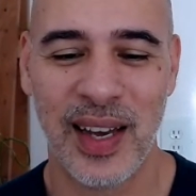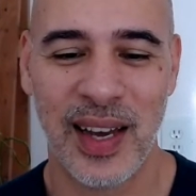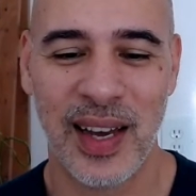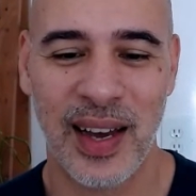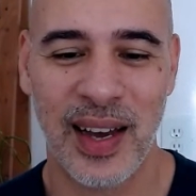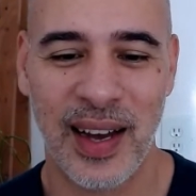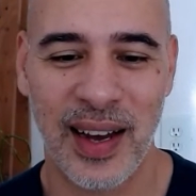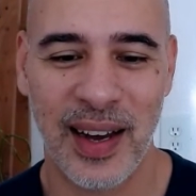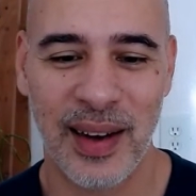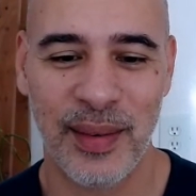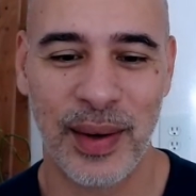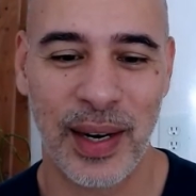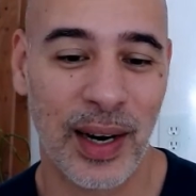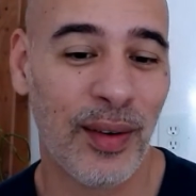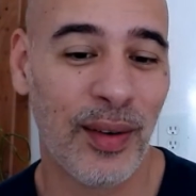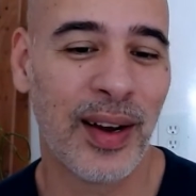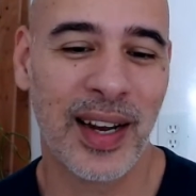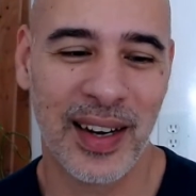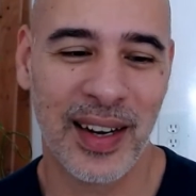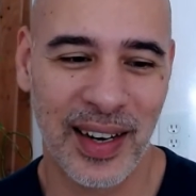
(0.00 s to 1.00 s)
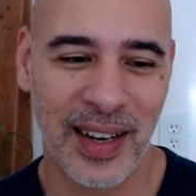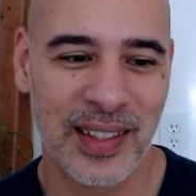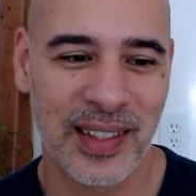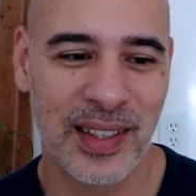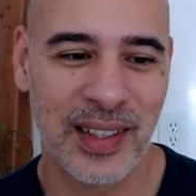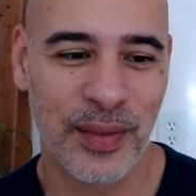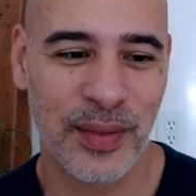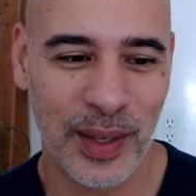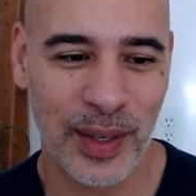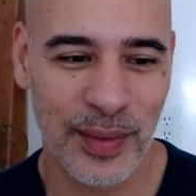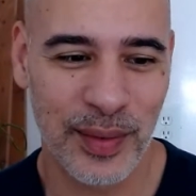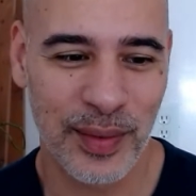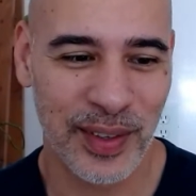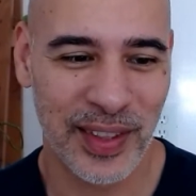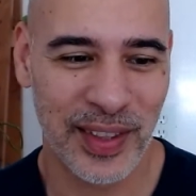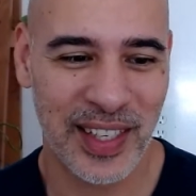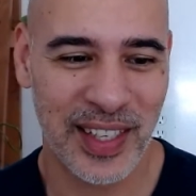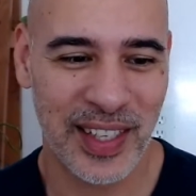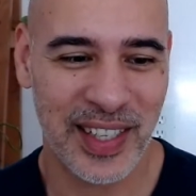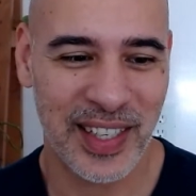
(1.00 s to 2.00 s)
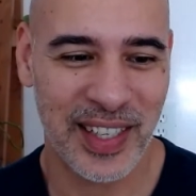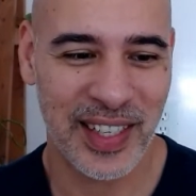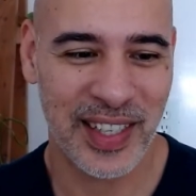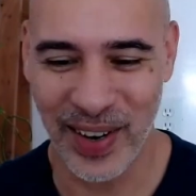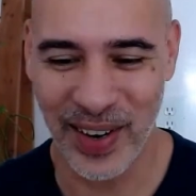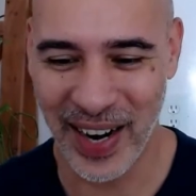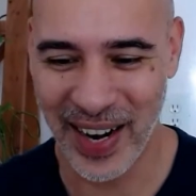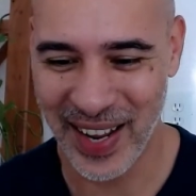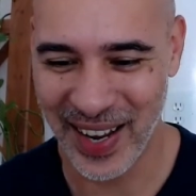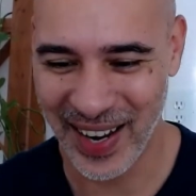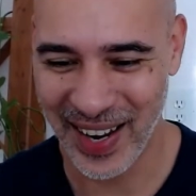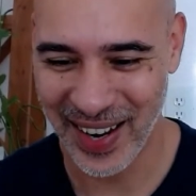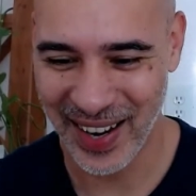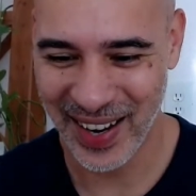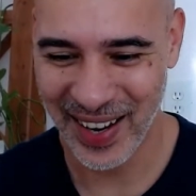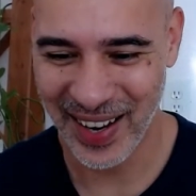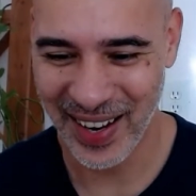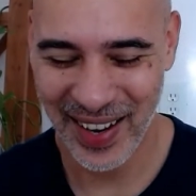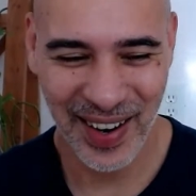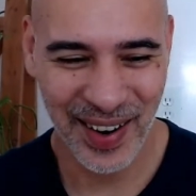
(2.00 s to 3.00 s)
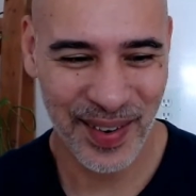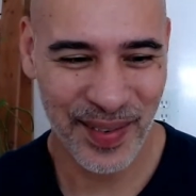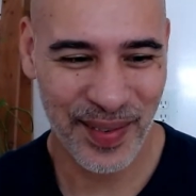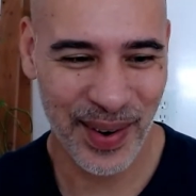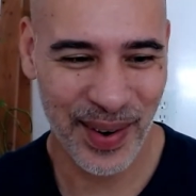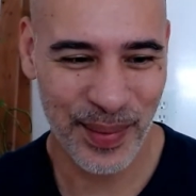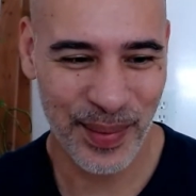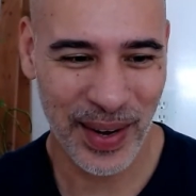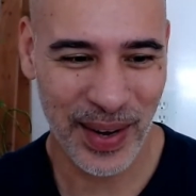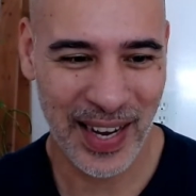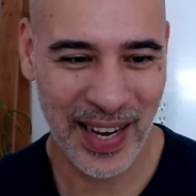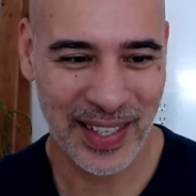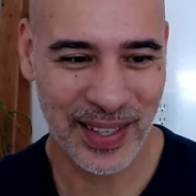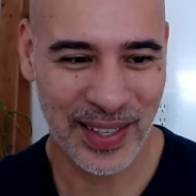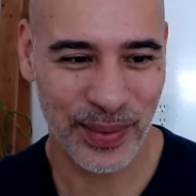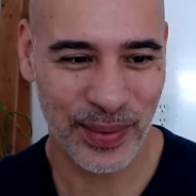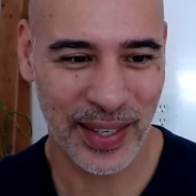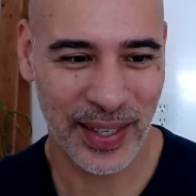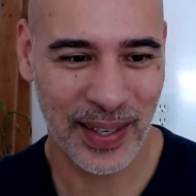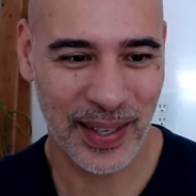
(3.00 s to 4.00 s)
And I recognize a few of you in the chat already from last week.